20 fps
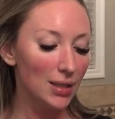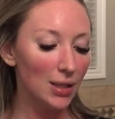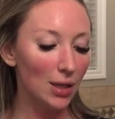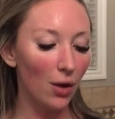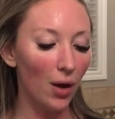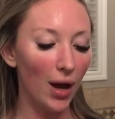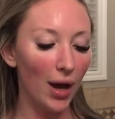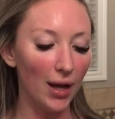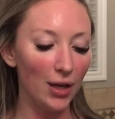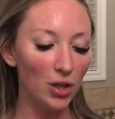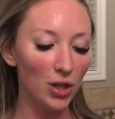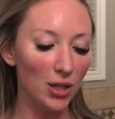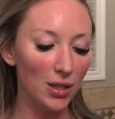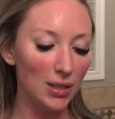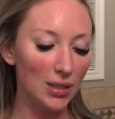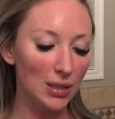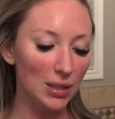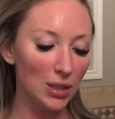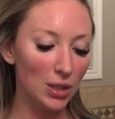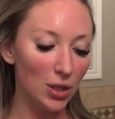So I
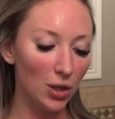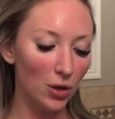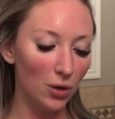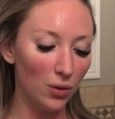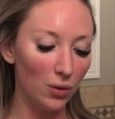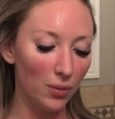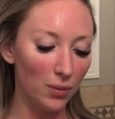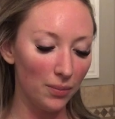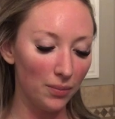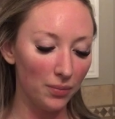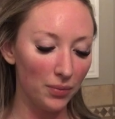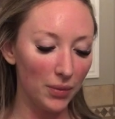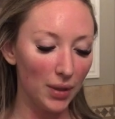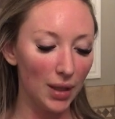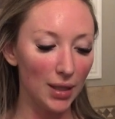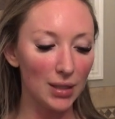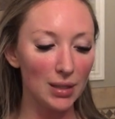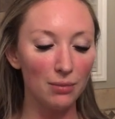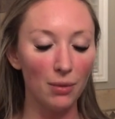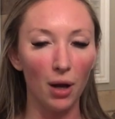just do
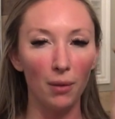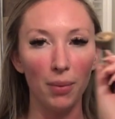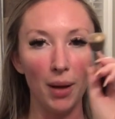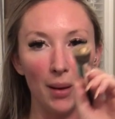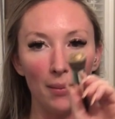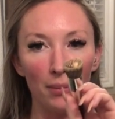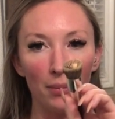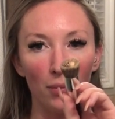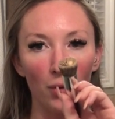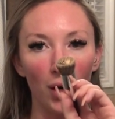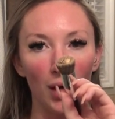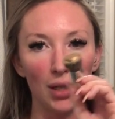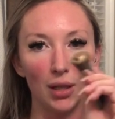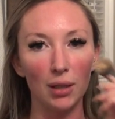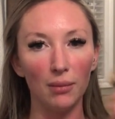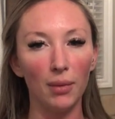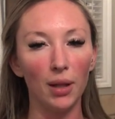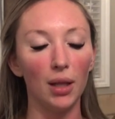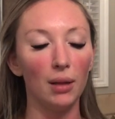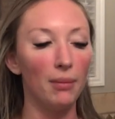a small pump right in
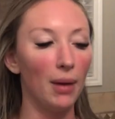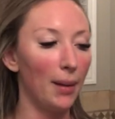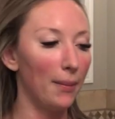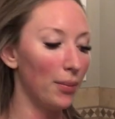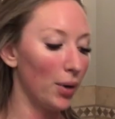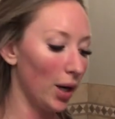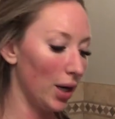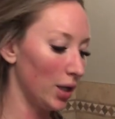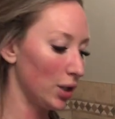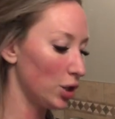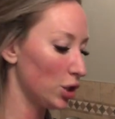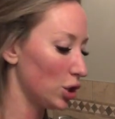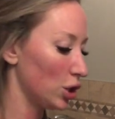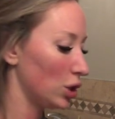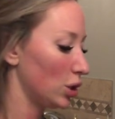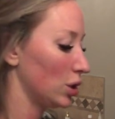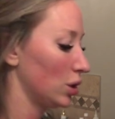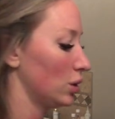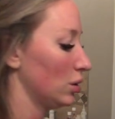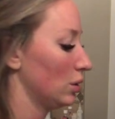the middle of my brush.